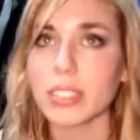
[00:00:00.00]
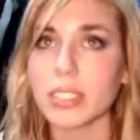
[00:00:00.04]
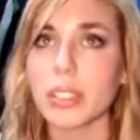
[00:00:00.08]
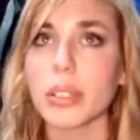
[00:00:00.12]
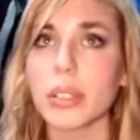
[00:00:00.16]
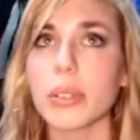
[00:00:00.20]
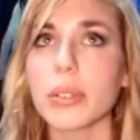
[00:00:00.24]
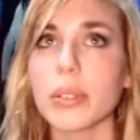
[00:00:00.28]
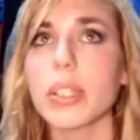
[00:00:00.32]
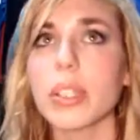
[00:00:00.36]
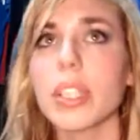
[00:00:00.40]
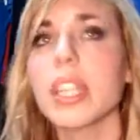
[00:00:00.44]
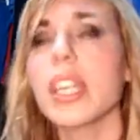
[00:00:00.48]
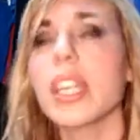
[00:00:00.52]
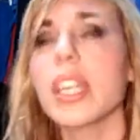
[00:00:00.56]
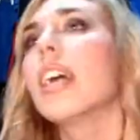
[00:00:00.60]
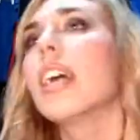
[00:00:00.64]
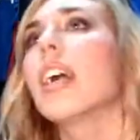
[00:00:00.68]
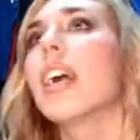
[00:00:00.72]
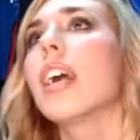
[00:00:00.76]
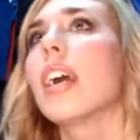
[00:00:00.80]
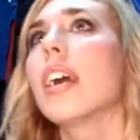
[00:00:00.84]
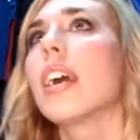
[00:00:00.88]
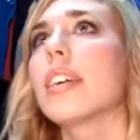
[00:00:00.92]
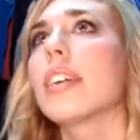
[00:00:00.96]
So
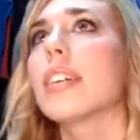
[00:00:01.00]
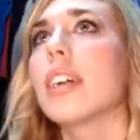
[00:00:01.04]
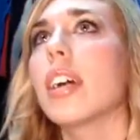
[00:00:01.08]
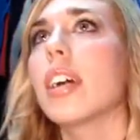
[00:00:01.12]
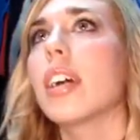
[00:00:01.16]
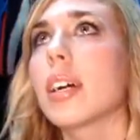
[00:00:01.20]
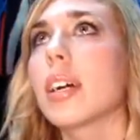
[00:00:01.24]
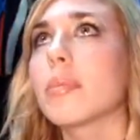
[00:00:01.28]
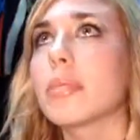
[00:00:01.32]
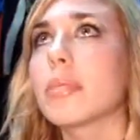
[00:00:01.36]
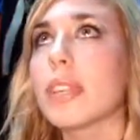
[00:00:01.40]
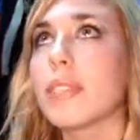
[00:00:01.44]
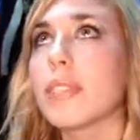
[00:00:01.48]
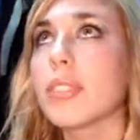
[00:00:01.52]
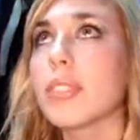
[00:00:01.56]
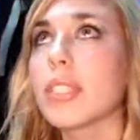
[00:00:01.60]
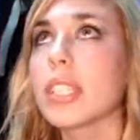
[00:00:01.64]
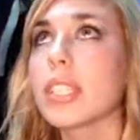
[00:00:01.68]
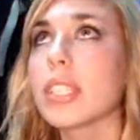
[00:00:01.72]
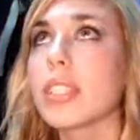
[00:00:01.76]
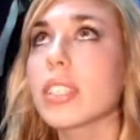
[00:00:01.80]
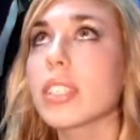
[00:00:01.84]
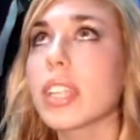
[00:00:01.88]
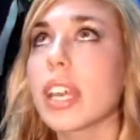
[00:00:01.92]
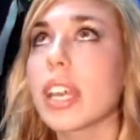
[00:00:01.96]

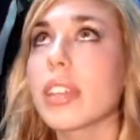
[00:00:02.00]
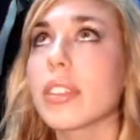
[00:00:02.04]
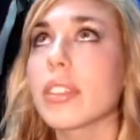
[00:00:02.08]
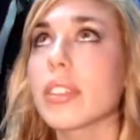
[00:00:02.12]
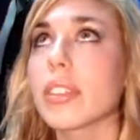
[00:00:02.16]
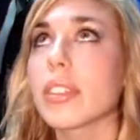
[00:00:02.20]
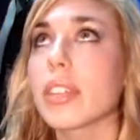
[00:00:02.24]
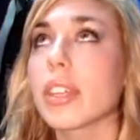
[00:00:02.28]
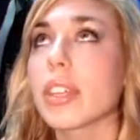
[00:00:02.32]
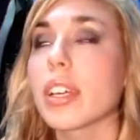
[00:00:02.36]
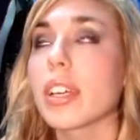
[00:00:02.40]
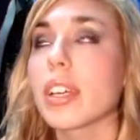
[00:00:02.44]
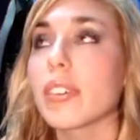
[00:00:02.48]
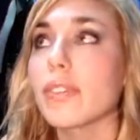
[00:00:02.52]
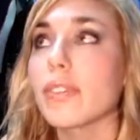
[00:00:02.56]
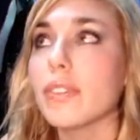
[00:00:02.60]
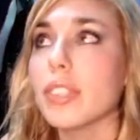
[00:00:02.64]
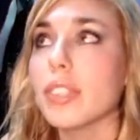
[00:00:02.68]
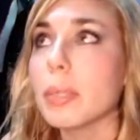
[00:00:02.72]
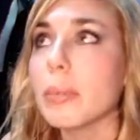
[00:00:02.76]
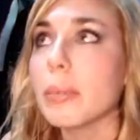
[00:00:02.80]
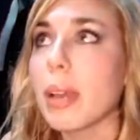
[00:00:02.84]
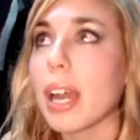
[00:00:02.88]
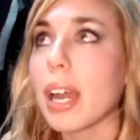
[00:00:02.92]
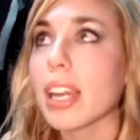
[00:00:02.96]
definitely look at the
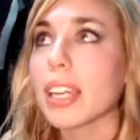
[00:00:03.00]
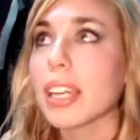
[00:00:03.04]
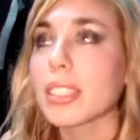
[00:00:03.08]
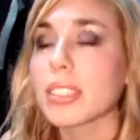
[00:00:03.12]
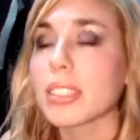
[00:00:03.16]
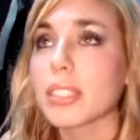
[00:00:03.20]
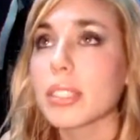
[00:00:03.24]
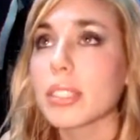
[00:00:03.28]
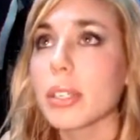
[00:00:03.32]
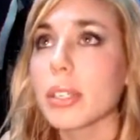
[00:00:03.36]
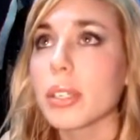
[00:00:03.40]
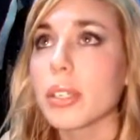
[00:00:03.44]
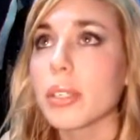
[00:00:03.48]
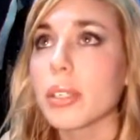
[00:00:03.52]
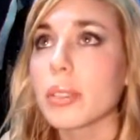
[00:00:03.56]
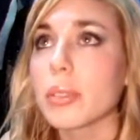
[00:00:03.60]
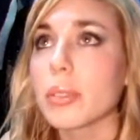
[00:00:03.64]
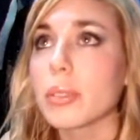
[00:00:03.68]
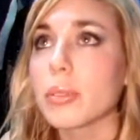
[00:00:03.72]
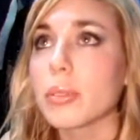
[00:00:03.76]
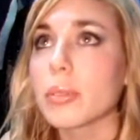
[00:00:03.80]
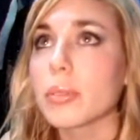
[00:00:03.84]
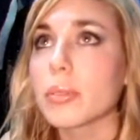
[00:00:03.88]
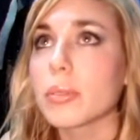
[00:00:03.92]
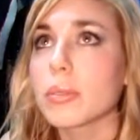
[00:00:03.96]
feedback
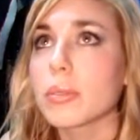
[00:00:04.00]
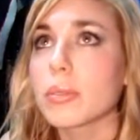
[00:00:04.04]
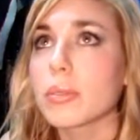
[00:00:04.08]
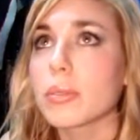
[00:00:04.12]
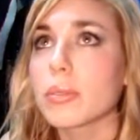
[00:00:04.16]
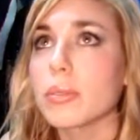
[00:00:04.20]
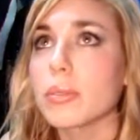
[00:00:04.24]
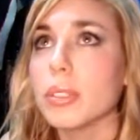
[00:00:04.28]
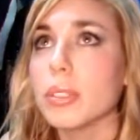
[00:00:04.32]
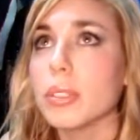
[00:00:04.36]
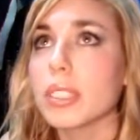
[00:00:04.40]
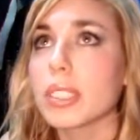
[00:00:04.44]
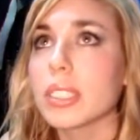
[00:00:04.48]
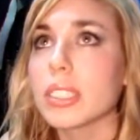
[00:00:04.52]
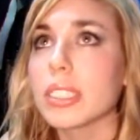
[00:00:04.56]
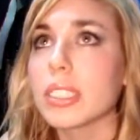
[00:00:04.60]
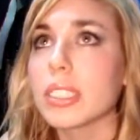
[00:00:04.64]
so you can